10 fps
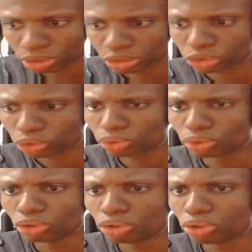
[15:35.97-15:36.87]

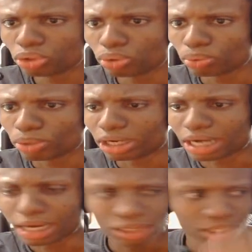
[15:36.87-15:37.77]
so
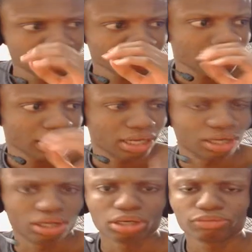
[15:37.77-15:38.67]
another thing that
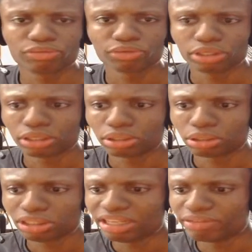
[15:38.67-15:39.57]
a lot of
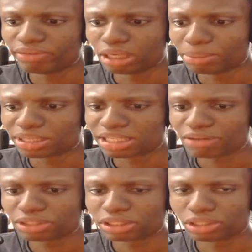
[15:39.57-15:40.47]
developers
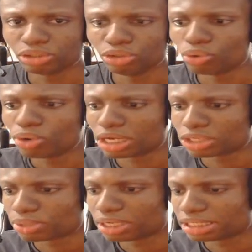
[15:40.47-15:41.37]
have to know
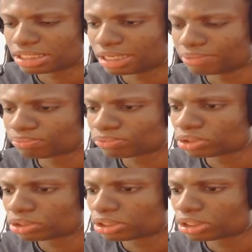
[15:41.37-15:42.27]
as well is that
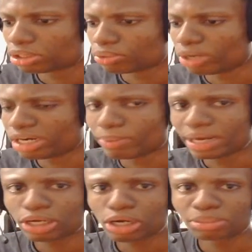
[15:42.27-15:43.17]

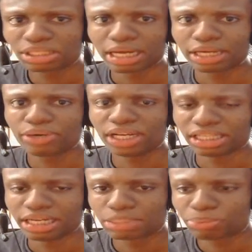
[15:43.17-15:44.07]
when it comes to like
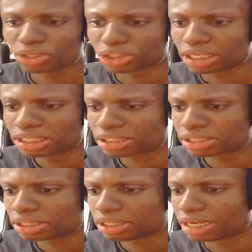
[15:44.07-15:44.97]
creating these
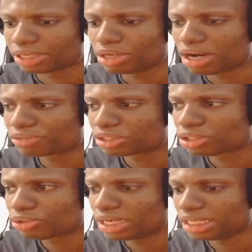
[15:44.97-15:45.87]
projects, like you have to
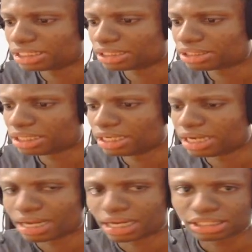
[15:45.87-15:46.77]
create it in
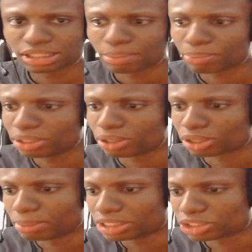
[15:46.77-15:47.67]
like a separate
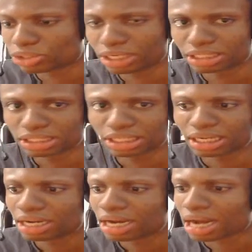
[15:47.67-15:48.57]
document. So you can see
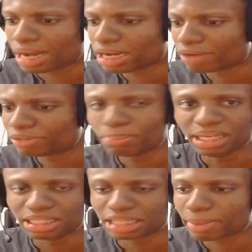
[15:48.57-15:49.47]
that I have the
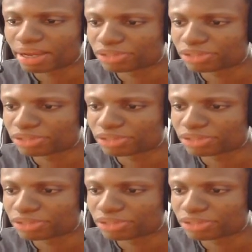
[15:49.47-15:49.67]
Meet and Gift